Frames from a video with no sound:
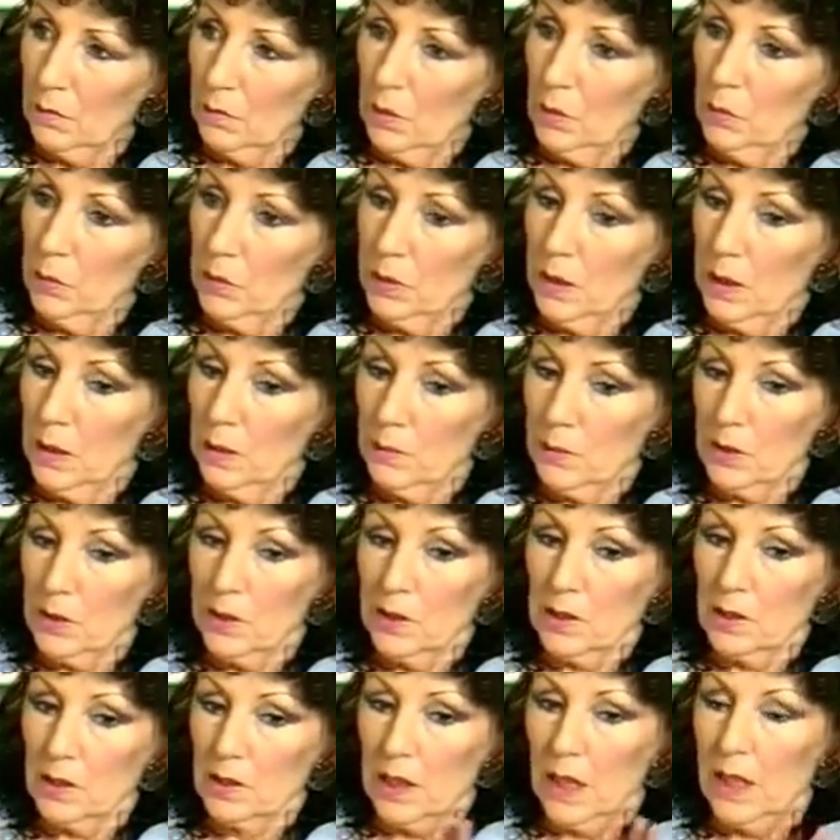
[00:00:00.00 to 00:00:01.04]
Well, without actually
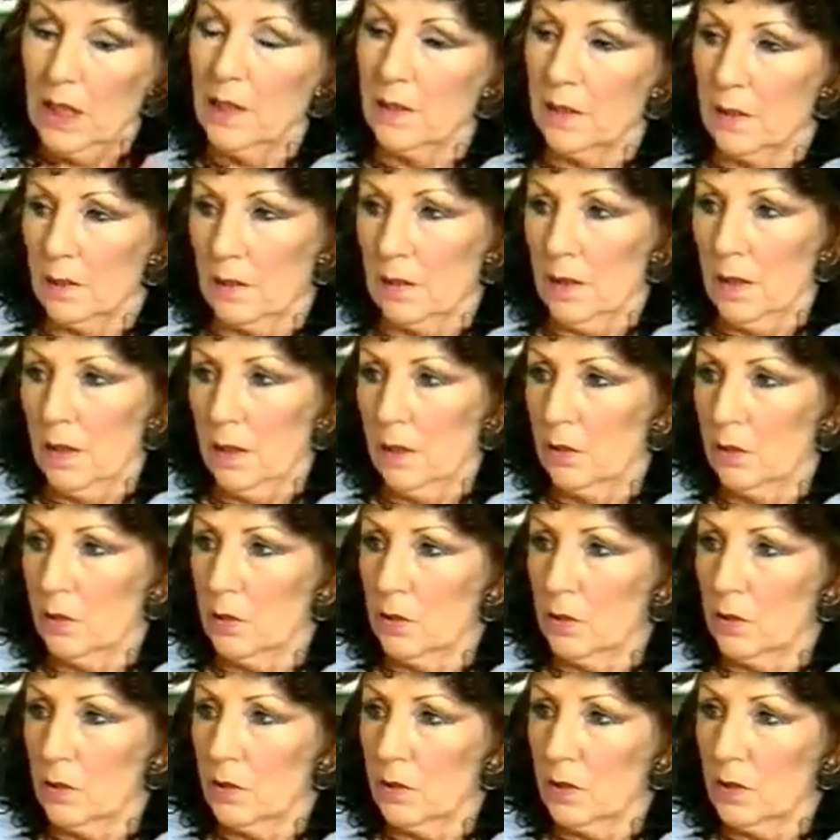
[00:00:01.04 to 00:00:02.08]
standing there, you
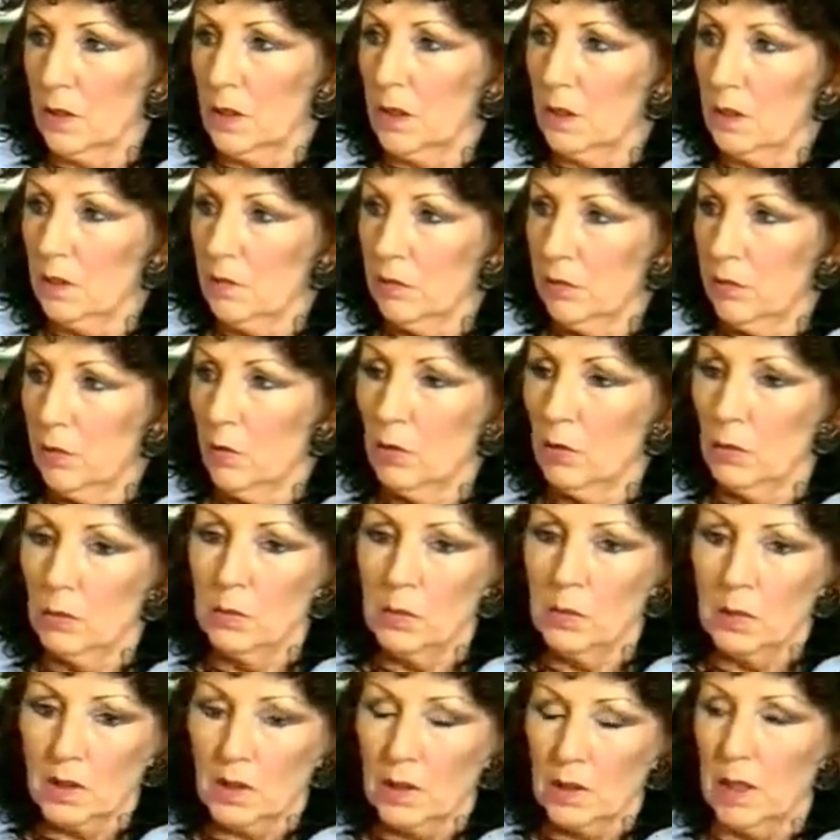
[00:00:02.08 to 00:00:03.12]
could see the
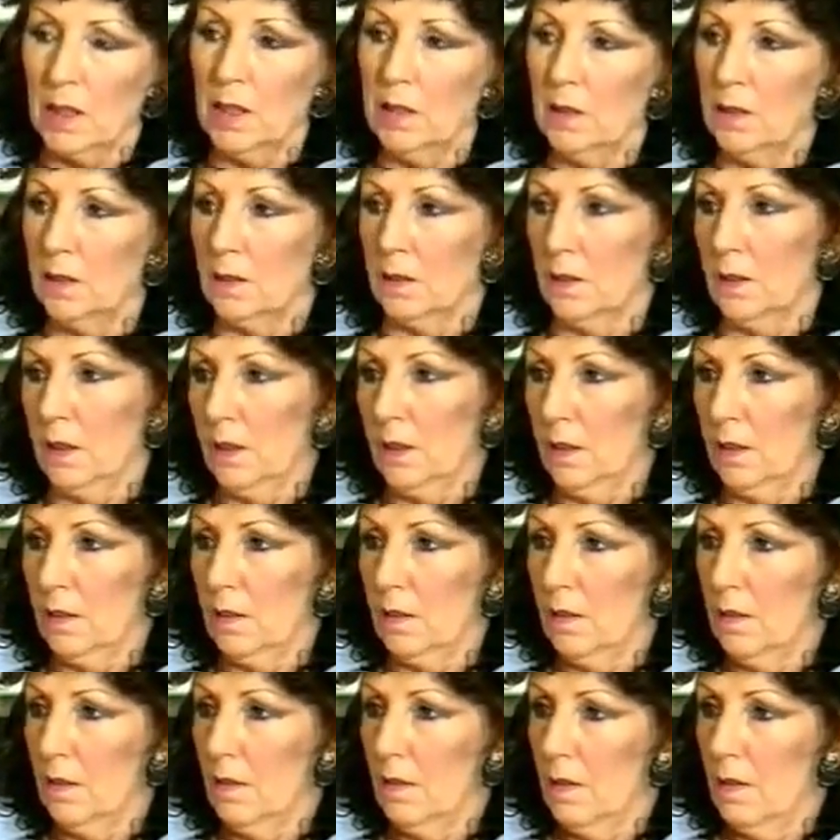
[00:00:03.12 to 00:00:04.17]
forms standing
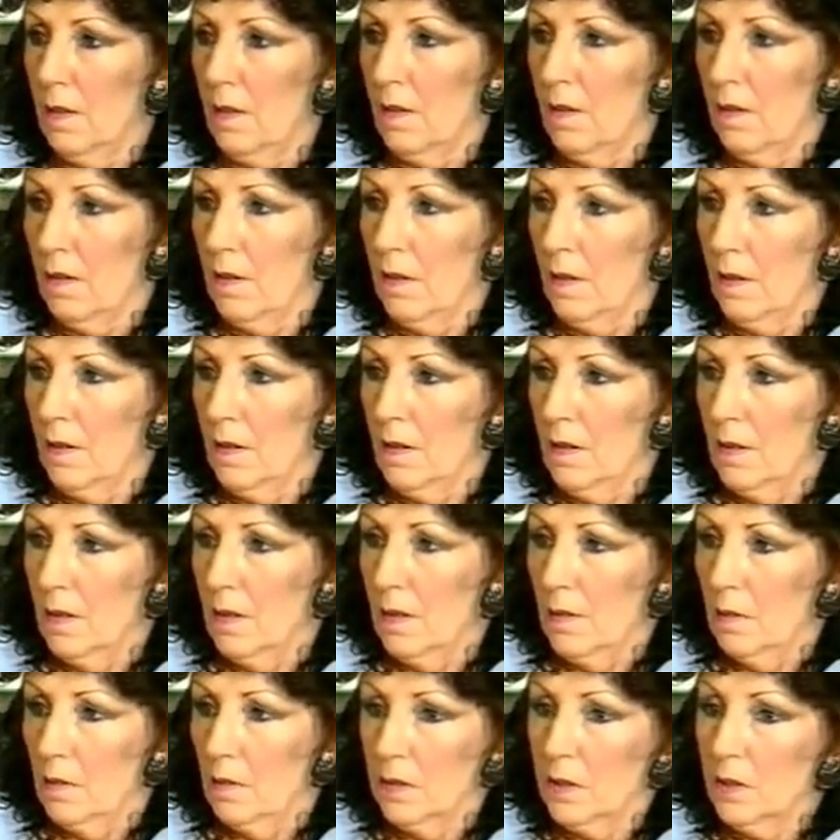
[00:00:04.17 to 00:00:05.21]
there.
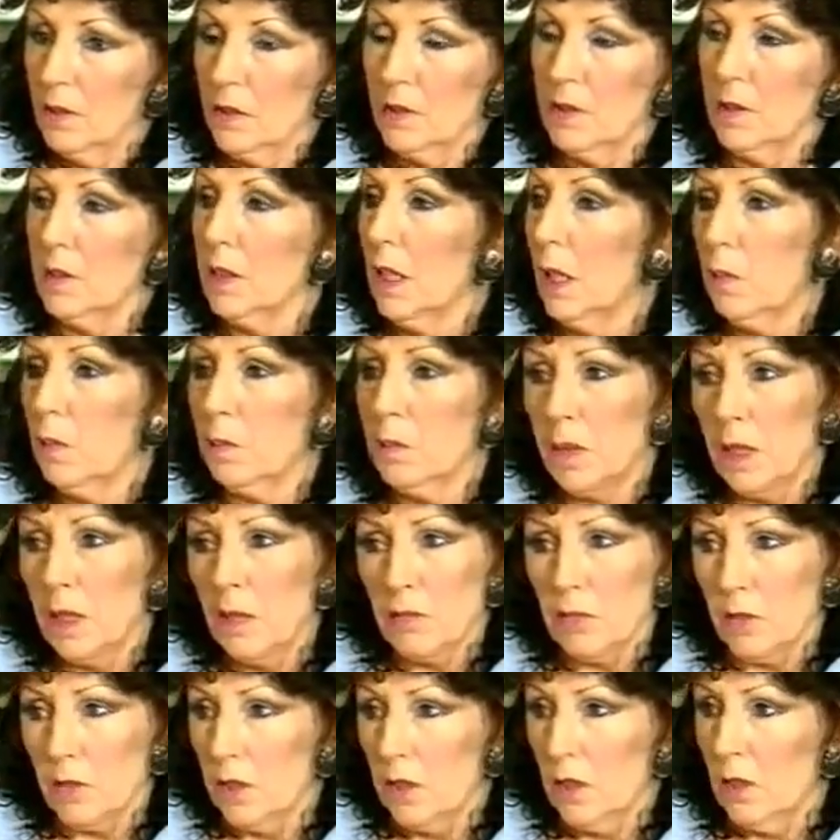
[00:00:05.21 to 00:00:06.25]
But this didn't happen
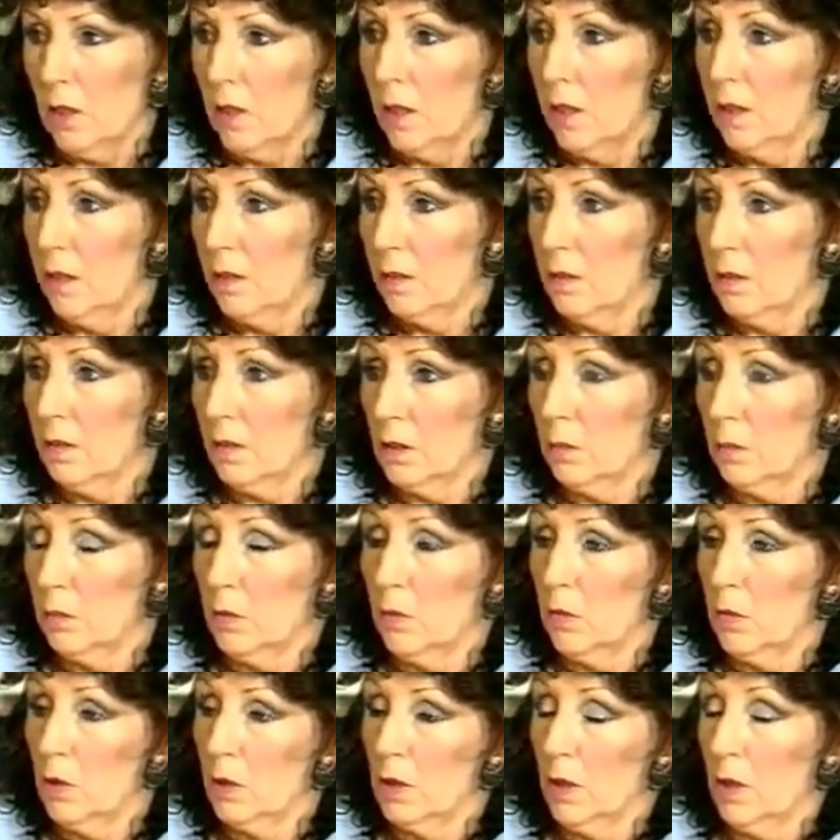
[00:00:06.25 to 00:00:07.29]
every night, don't get me
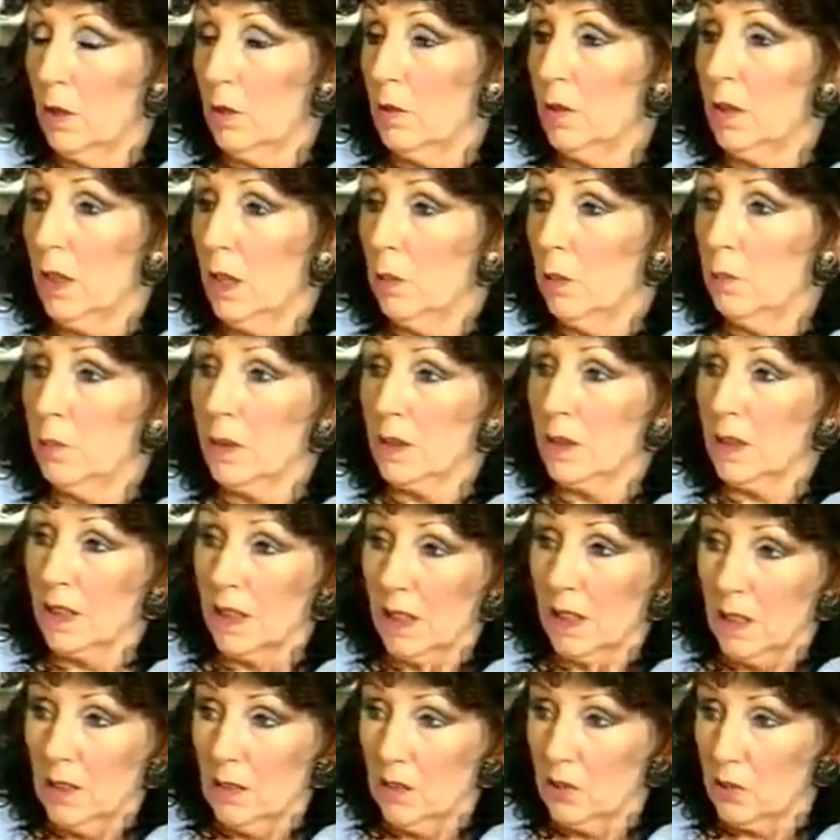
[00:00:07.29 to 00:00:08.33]
wrong, it only happened
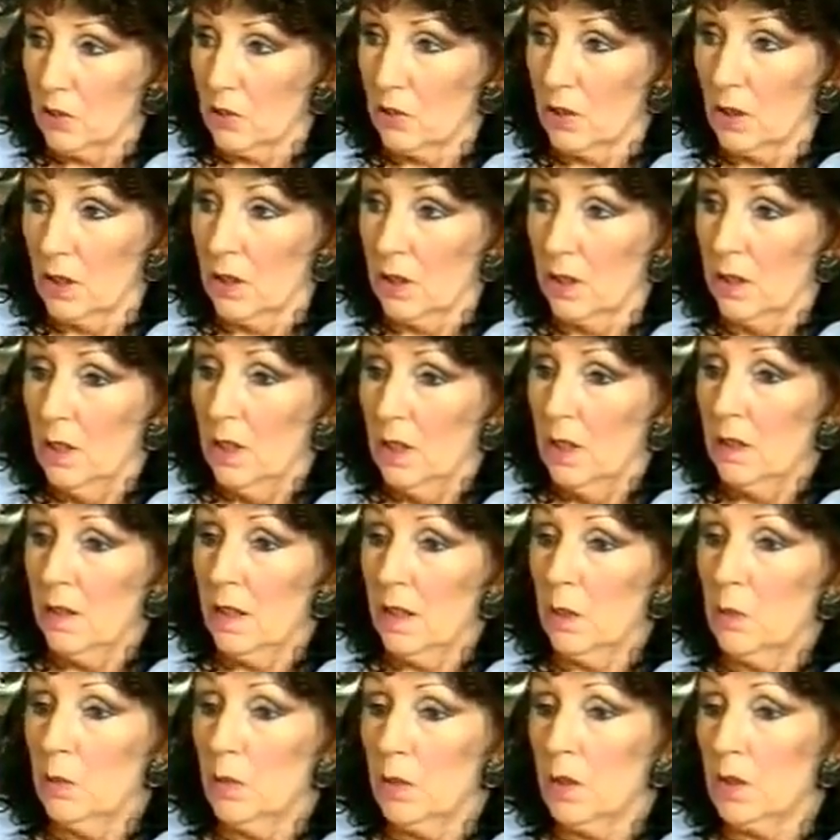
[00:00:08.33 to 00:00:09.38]
occasionally.
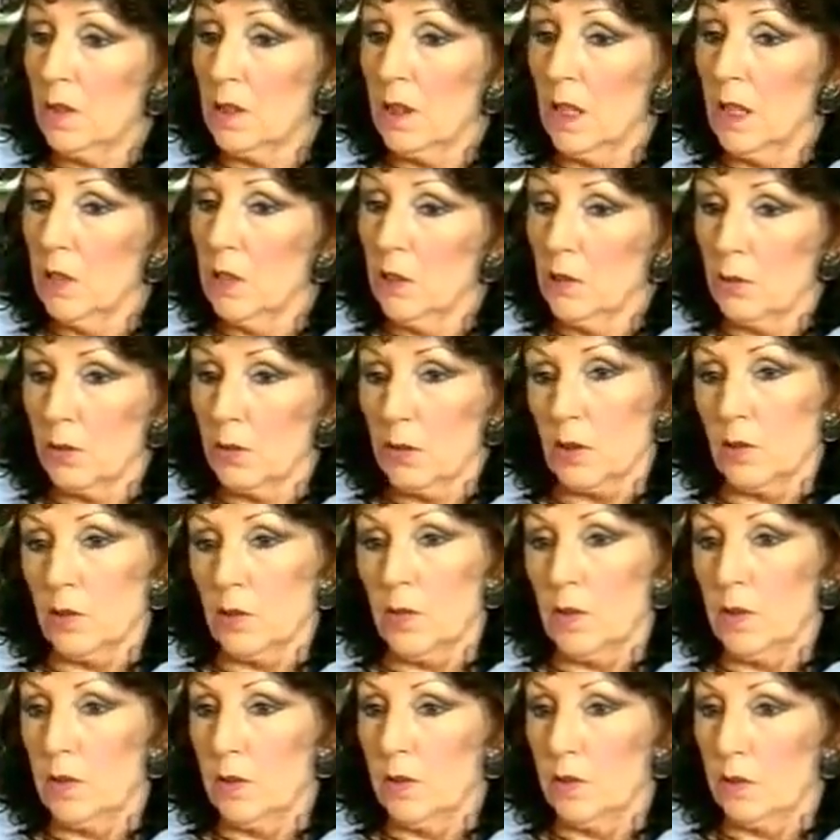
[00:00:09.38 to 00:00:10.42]
They would say to us
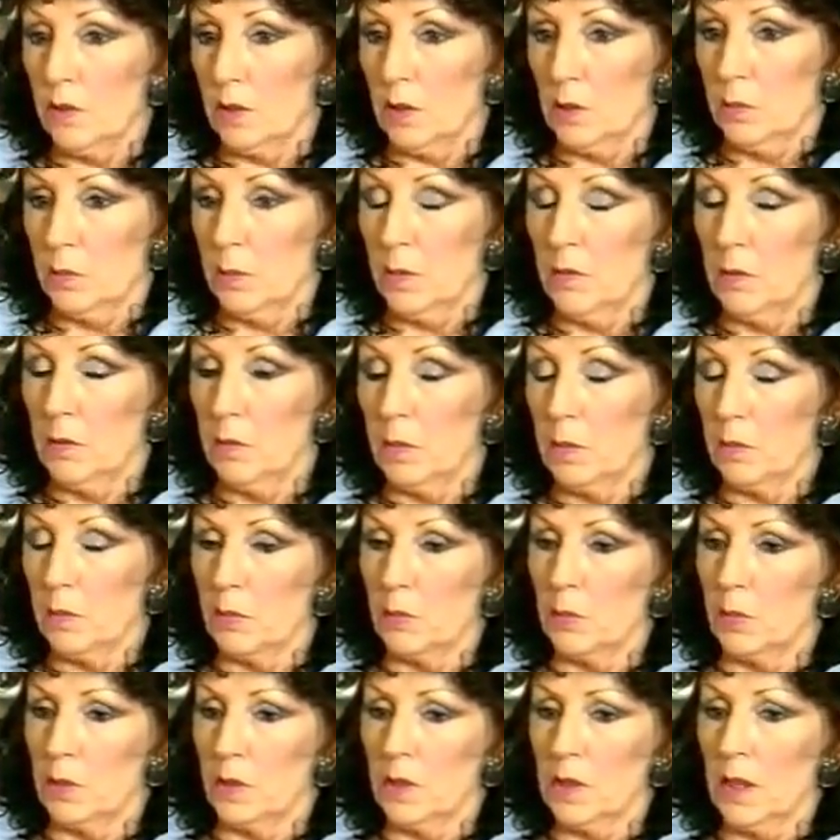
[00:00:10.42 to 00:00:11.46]
first, the spirit
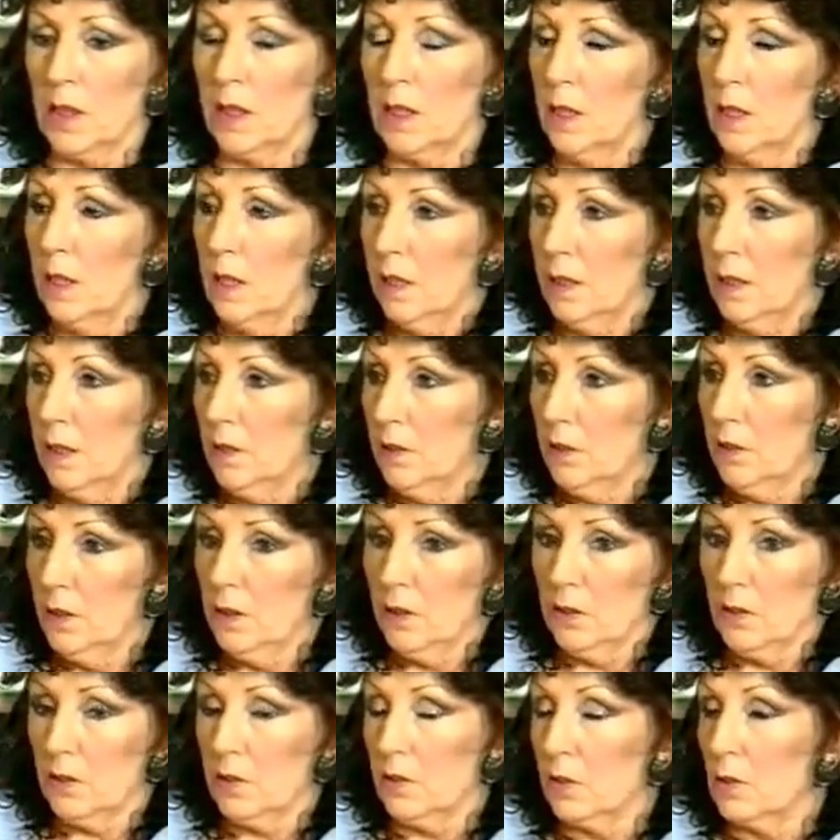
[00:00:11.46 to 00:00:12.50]
people would say, now
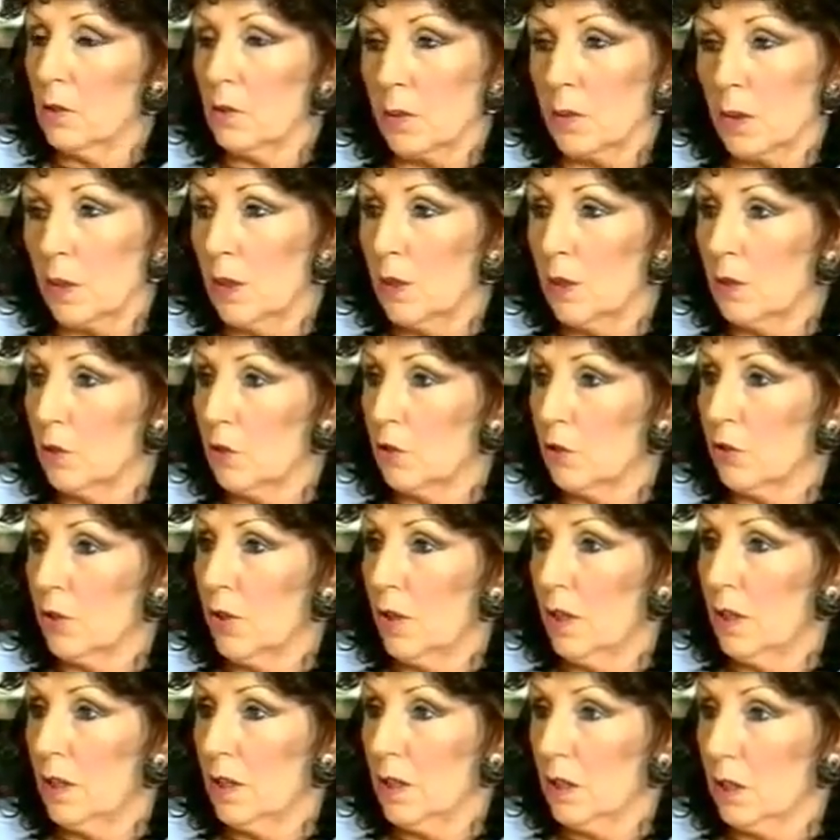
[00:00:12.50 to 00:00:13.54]
sit still, we're going to
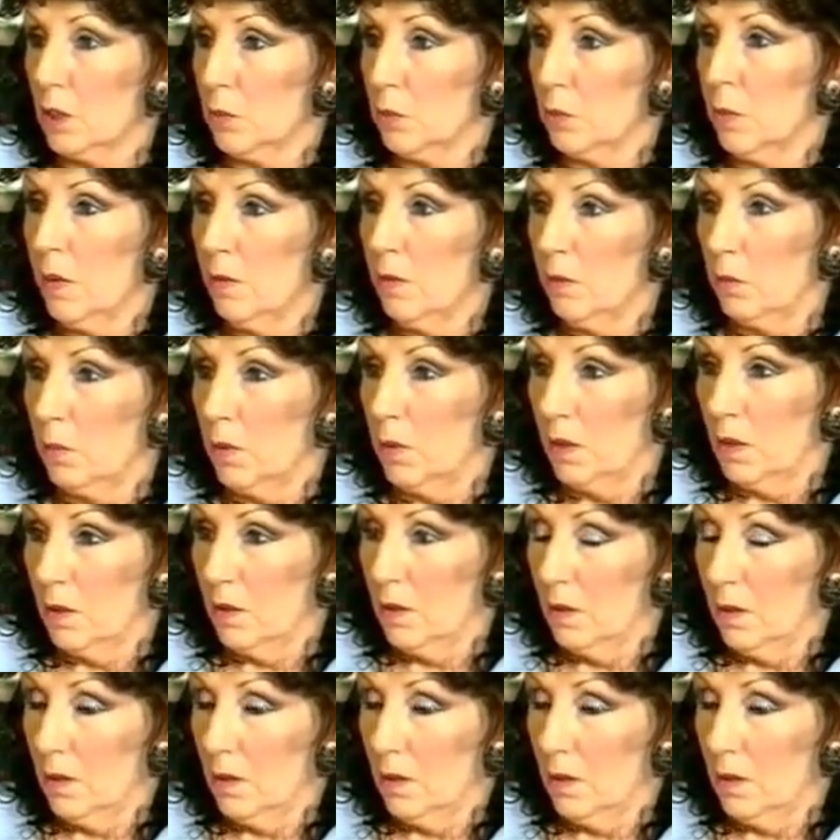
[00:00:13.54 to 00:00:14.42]
try an experiment.